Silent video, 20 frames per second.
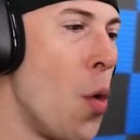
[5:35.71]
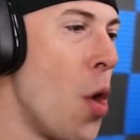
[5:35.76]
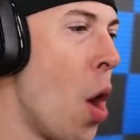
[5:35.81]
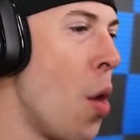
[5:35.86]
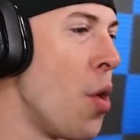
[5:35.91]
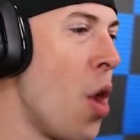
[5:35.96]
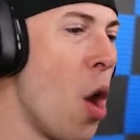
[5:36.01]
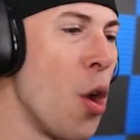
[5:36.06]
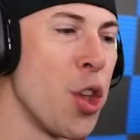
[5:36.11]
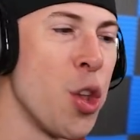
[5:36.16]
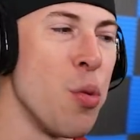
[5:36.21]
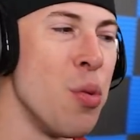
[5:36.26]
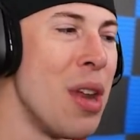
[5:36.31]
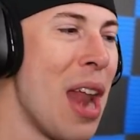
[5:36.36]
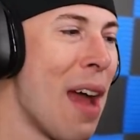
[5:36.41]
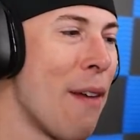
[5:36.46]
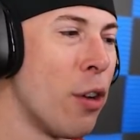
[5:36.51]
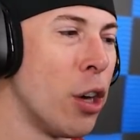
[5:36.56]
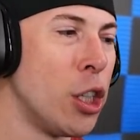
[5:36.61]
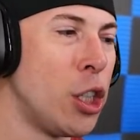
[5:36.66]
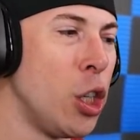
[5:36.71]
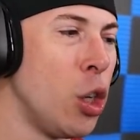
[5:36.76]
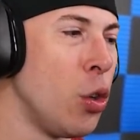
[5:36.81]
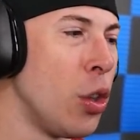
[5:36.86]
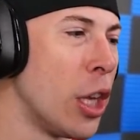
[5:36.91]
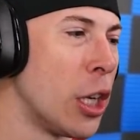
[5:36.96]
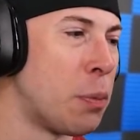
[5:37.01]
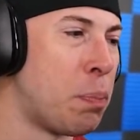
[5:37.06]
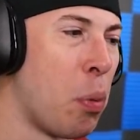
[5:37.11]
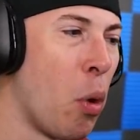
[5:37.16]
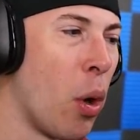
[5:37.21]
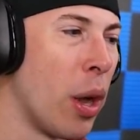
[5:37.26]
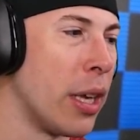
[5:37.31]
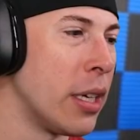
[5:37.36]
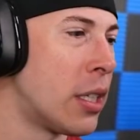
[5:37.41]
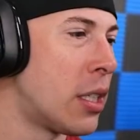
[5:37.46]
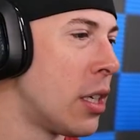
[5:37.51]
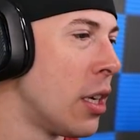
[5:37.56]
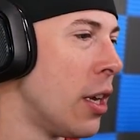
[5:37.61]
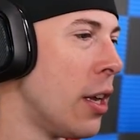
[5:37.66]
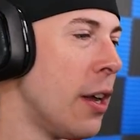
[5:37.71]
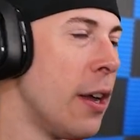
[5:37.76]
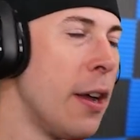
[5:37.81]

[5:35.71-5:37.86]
no, no, you never do this, boys.